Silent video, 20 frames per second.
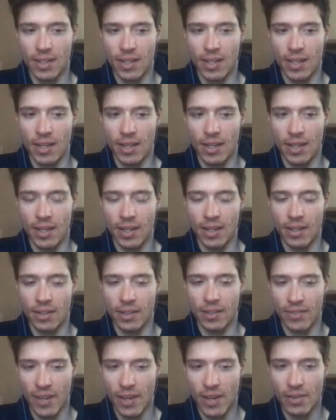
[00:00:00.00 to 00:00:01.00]
and
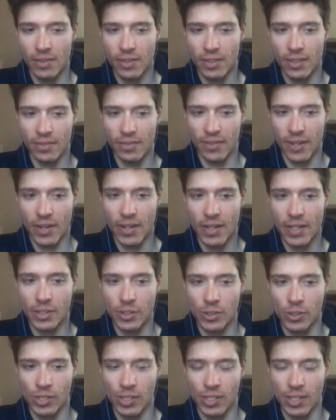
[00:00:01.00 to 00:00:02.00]
I found it very
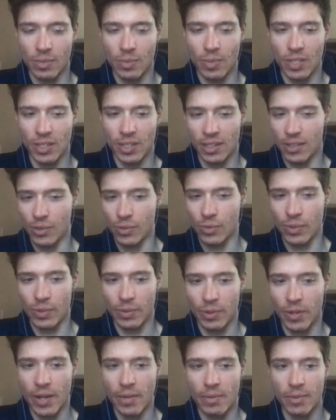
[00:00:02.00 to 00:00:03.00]
interesting because we
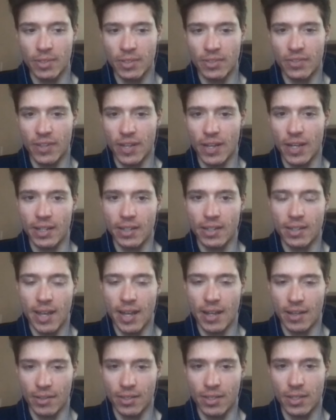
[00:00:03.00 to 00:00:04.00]
were able to find
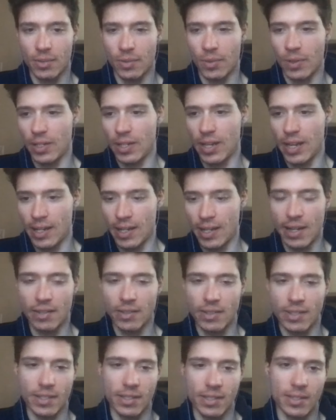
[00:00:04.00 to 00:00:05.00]
LT1 and
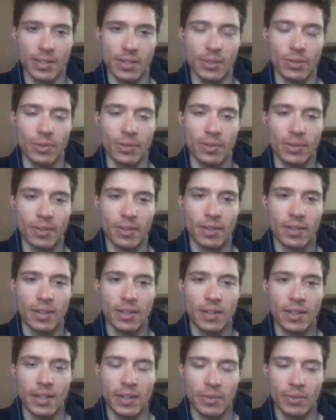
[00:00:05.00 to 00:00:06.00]
LT2,
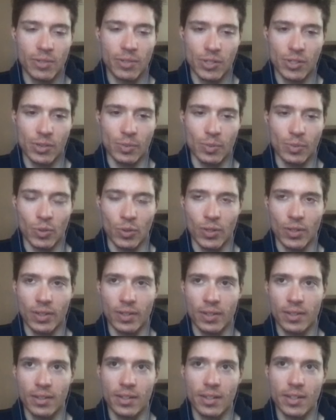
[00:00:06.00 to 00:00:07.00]
which is
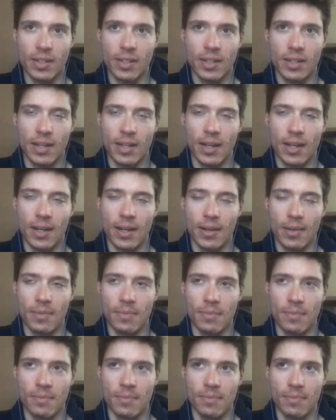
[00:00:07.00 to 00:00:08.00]
important.
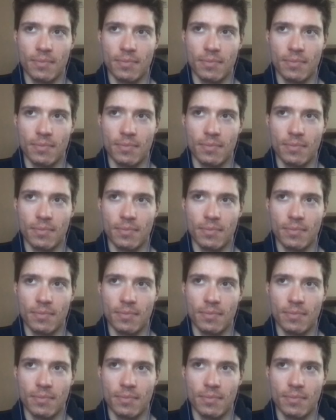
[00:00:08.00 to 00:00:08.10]
Um,